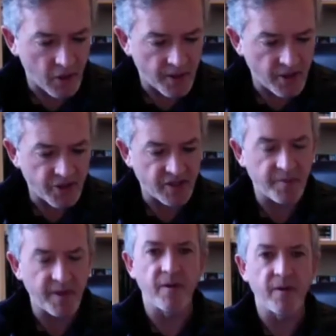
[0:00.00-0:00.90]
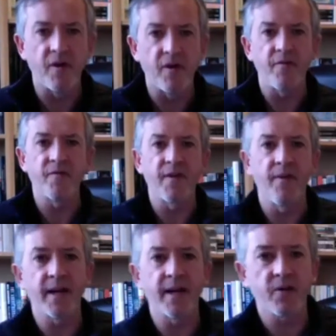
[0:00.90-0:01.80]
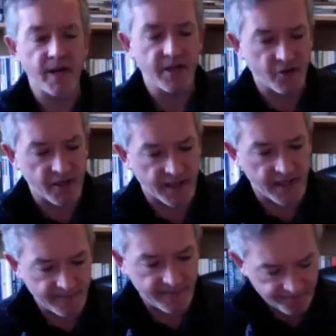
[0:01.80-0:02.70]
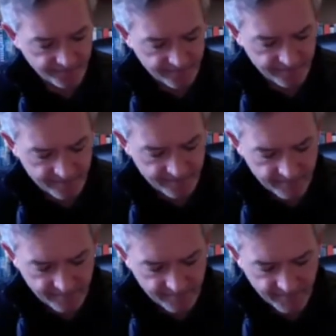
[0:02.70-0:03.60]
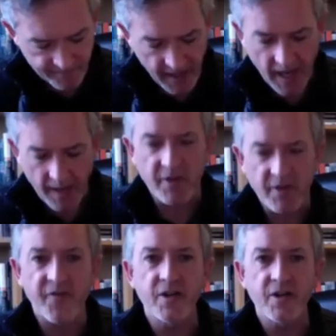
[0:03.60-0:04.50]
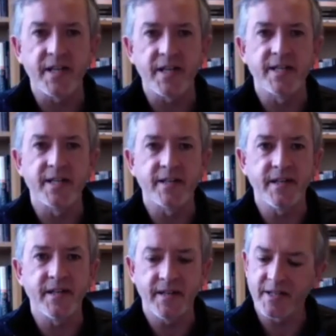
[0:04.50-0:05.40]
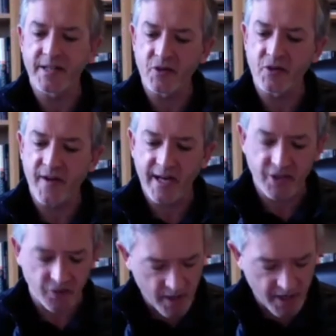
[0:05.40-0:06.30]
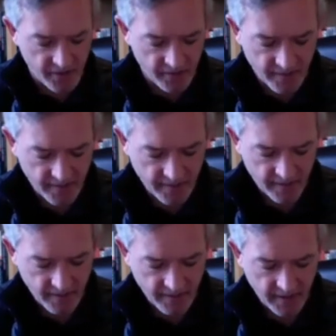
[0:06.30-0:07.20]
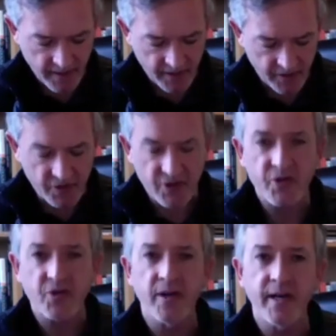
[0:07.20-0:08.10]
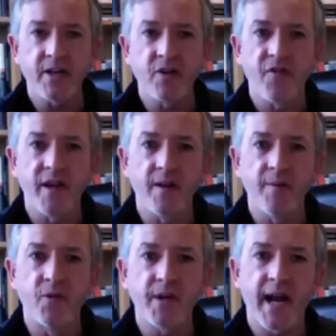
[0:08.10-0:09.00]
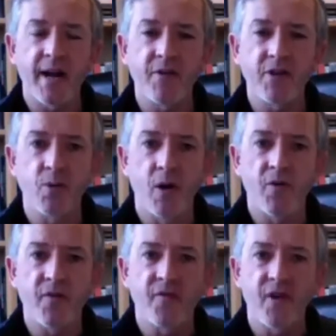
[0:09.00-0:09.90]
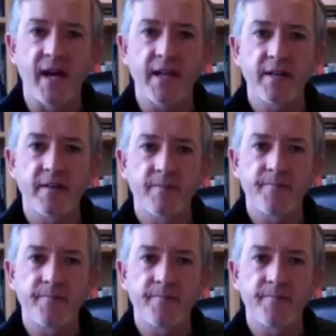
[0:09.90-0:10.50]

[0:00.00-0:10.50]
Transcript: motion because people have often found that quite tricky. I mean, the first thing is, is that there's a sort of action where you you strike the fingerboard at the 12th fret.